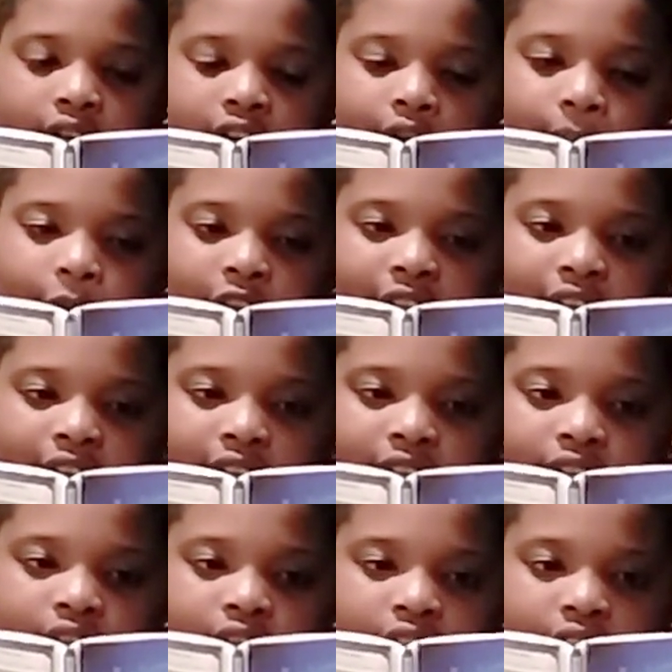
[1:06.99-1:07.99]
Come on
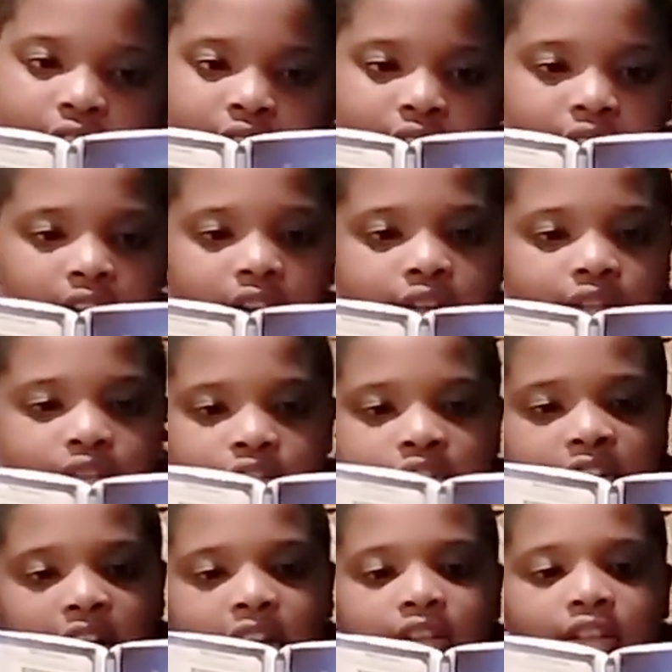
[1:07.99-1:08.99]
in."
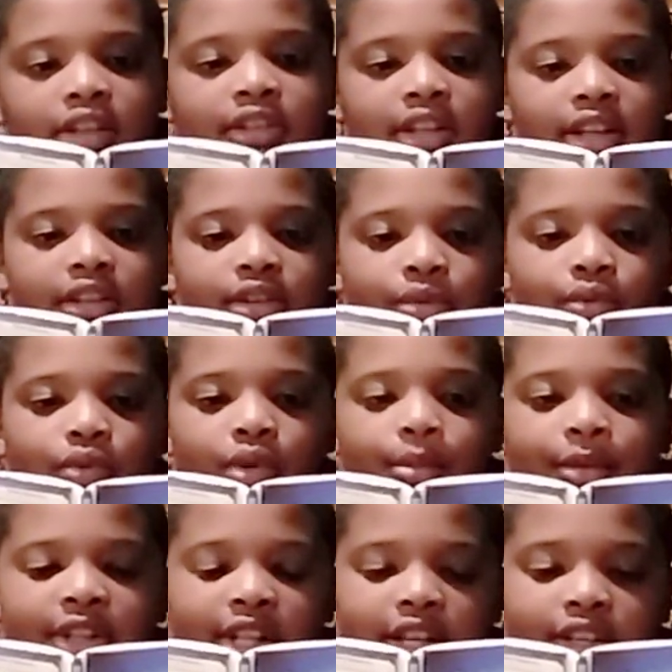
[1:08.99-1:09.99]
Jack looked at the
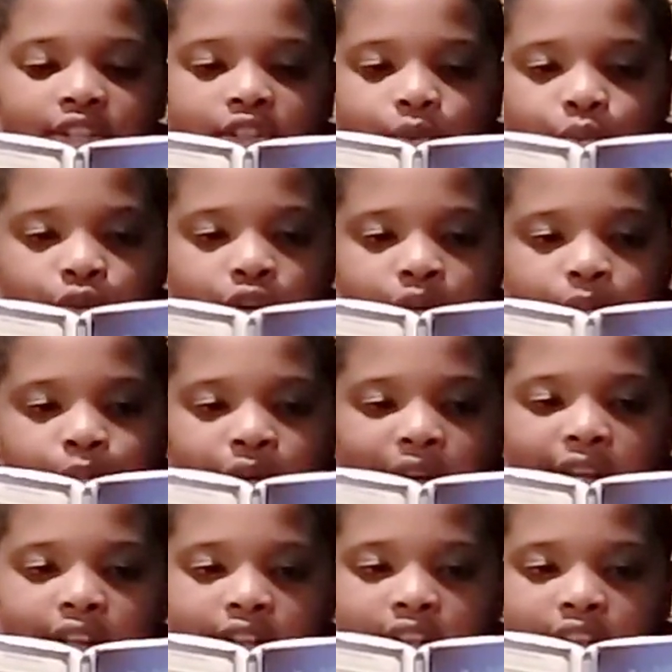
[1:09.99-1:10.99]
woman as she
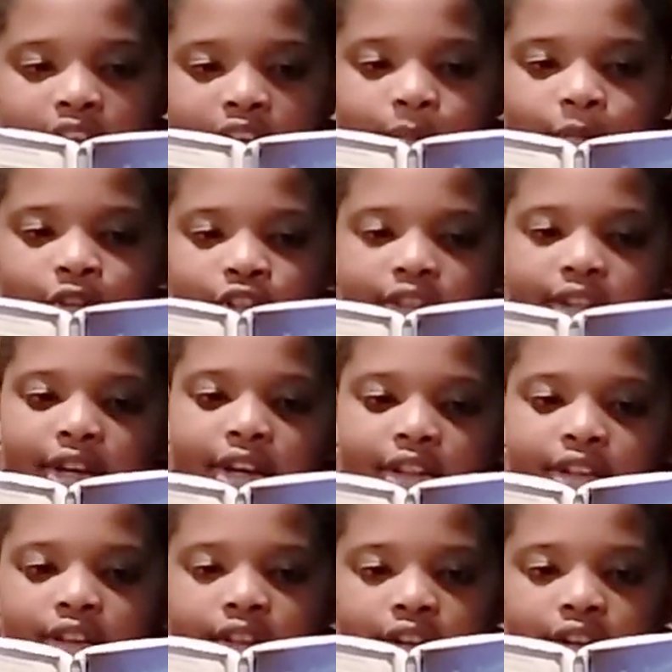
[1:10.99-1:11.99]
beckoned him
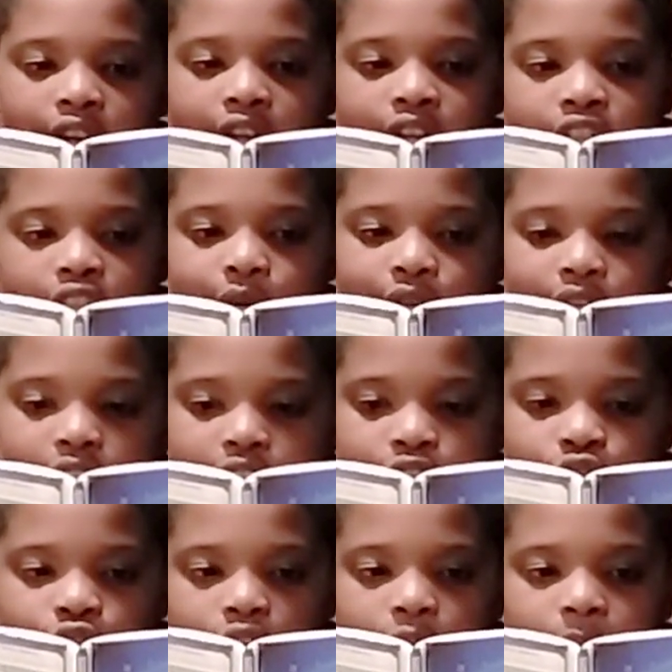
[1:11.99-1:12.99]
inside. She was
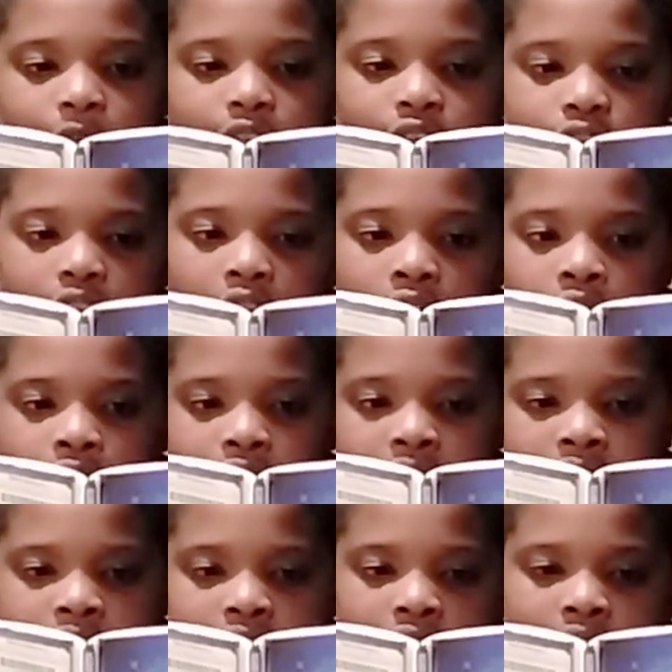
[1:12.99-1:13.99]
extremely tall
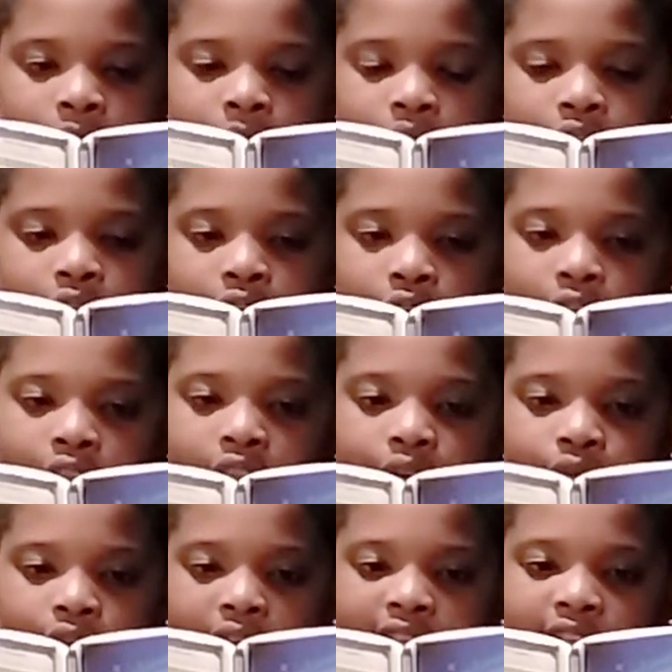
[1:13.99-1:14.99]
and thin with curly
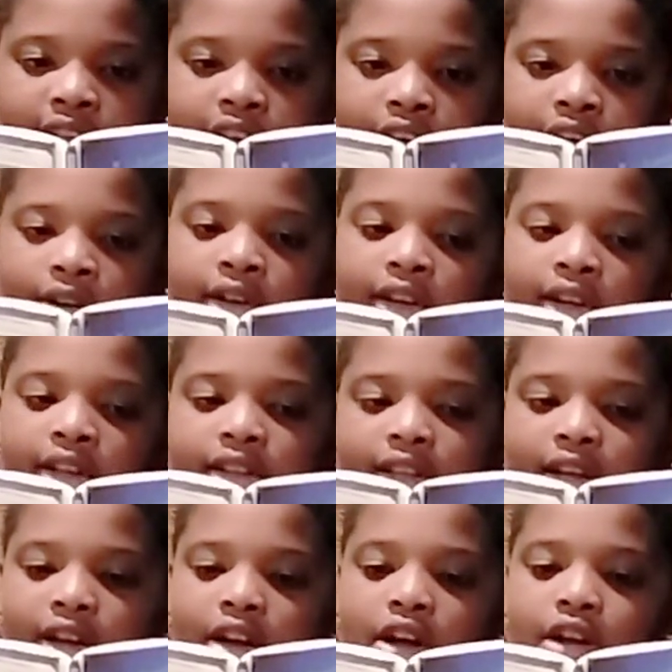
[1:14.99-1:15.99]
red hair
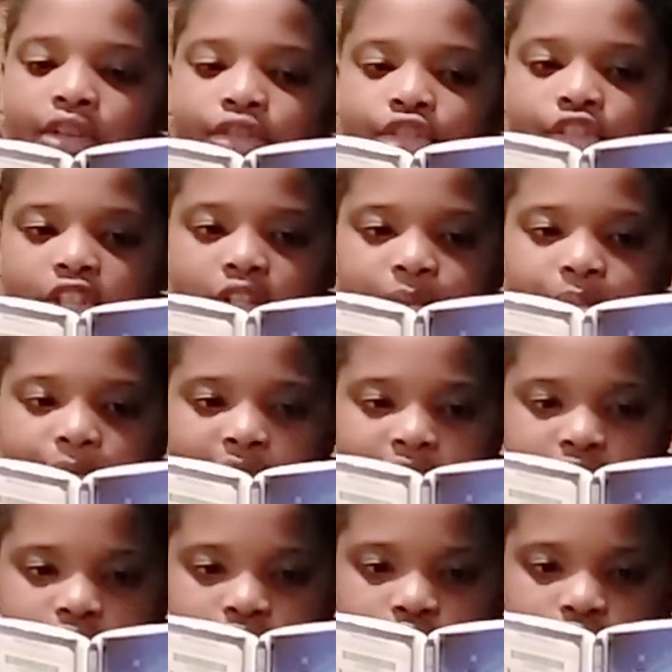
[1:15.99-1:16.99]
that hung just
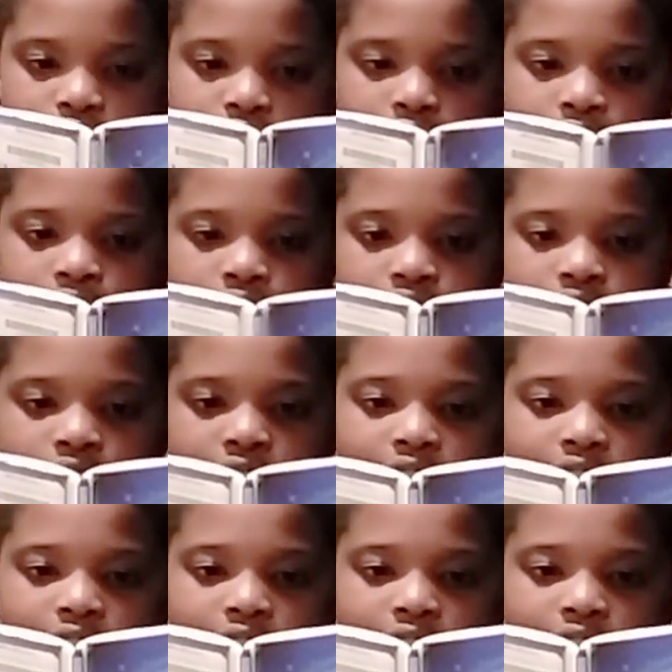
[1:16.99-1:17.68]
past her shoulders.